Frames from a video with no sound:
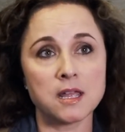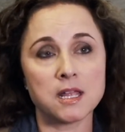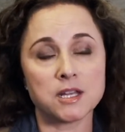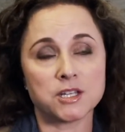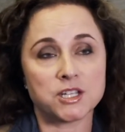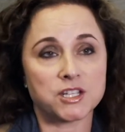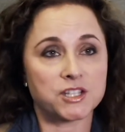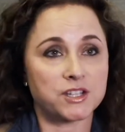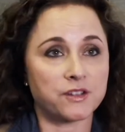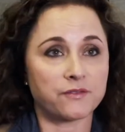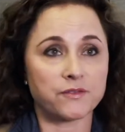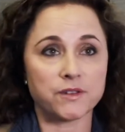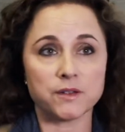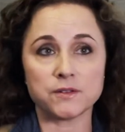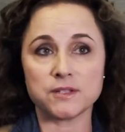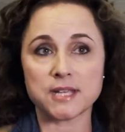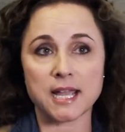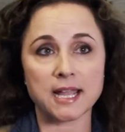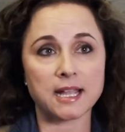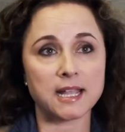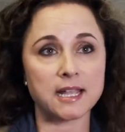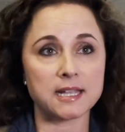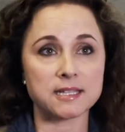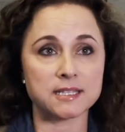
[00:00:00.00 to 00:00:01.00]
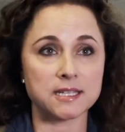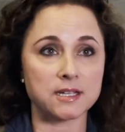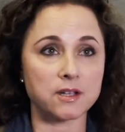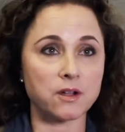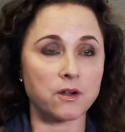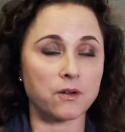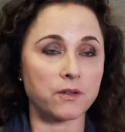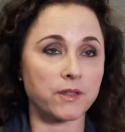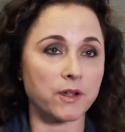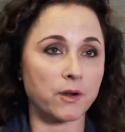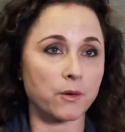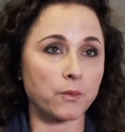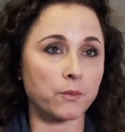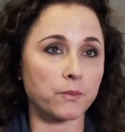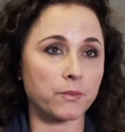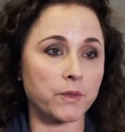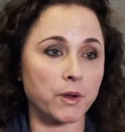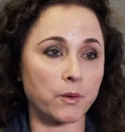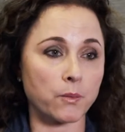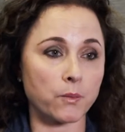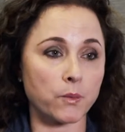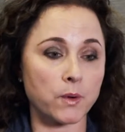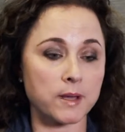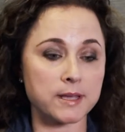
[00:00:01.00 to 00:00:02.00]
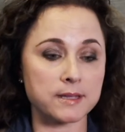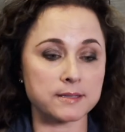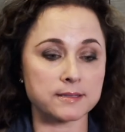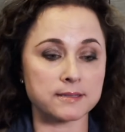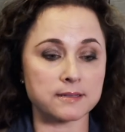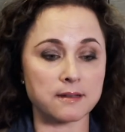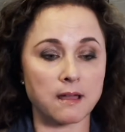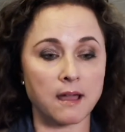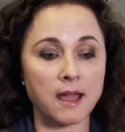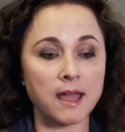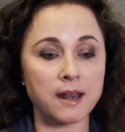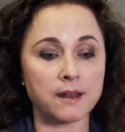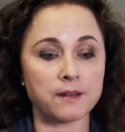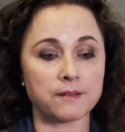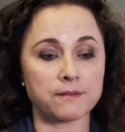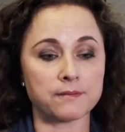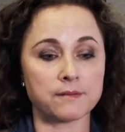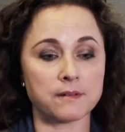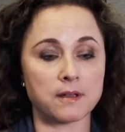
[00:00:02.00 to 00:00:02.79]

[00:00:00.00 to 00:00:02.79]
Just a few decades ago, there was not